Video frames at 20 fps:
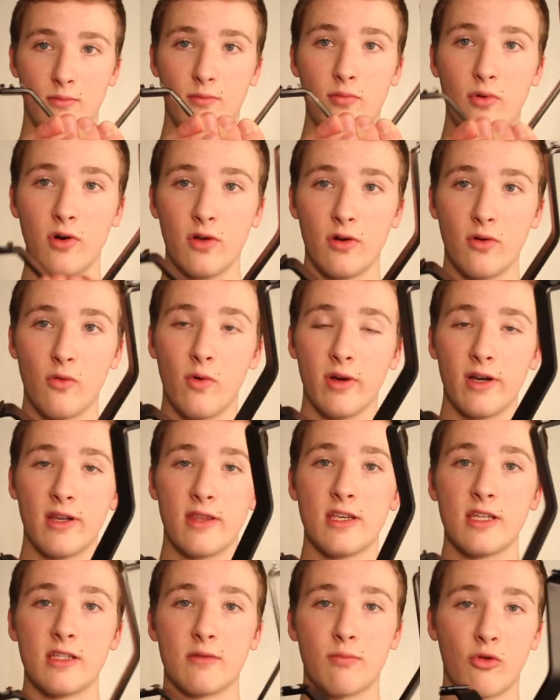put one of
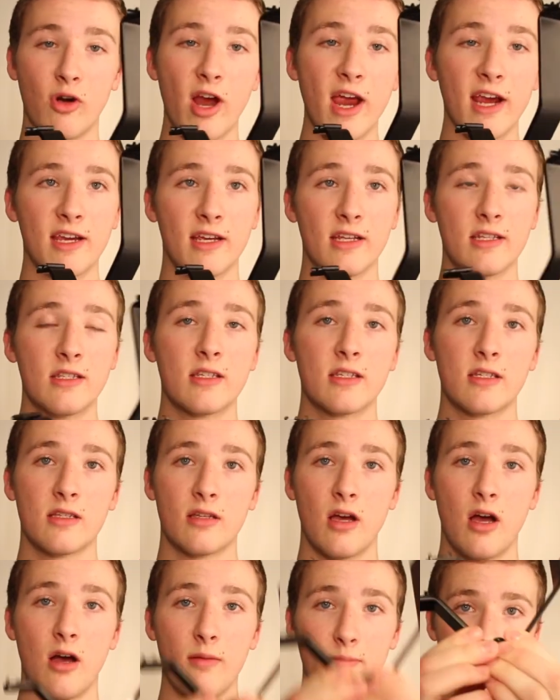these brackets
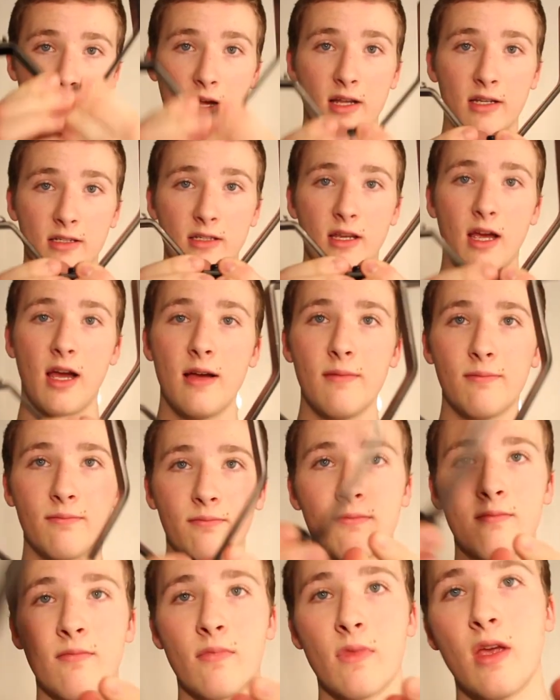up on
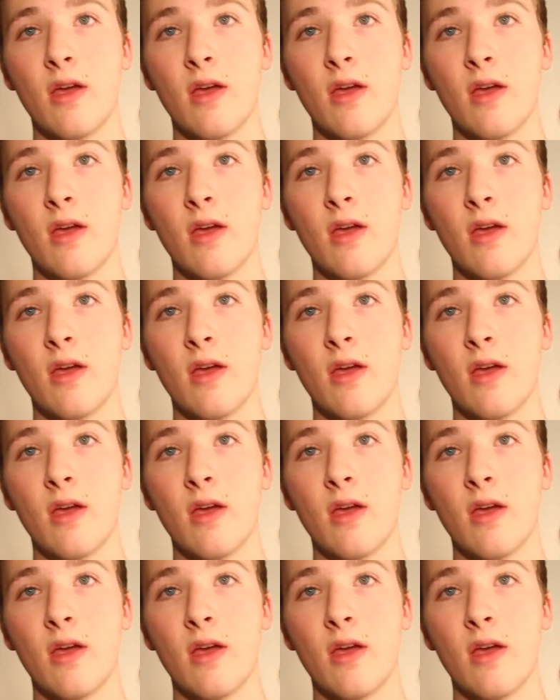top